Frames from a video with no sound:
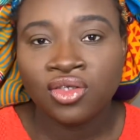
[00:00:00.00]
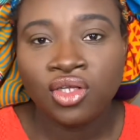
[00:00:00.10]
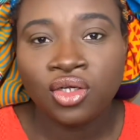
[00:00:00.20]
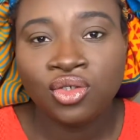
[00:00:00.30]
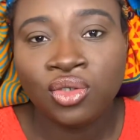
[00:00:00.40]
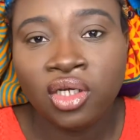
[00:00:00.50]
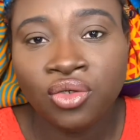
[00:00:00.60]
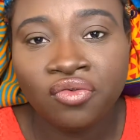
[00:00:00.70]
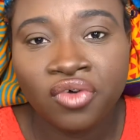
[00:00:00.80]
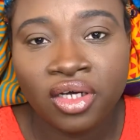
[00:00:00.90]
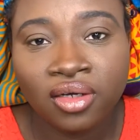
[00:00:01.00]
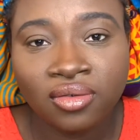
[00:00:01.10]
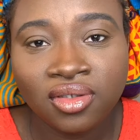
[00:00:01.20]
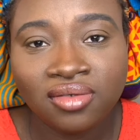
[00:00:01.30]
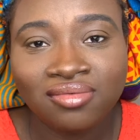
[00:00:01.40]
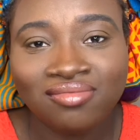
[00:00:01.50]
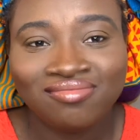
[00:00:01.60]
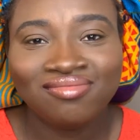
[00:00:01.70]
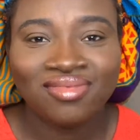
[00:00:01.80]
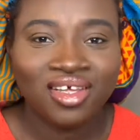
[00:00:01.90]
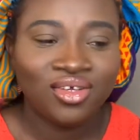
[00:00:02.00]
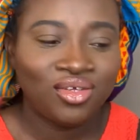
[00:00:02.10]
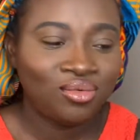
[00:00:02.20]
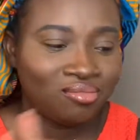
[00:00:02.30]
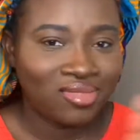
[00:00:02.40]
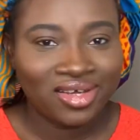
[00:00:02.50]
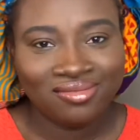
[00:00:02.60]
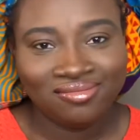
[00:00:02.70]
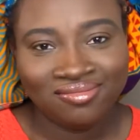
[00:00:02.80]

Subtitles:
Stay tuned and you find out. Thank you. Bye.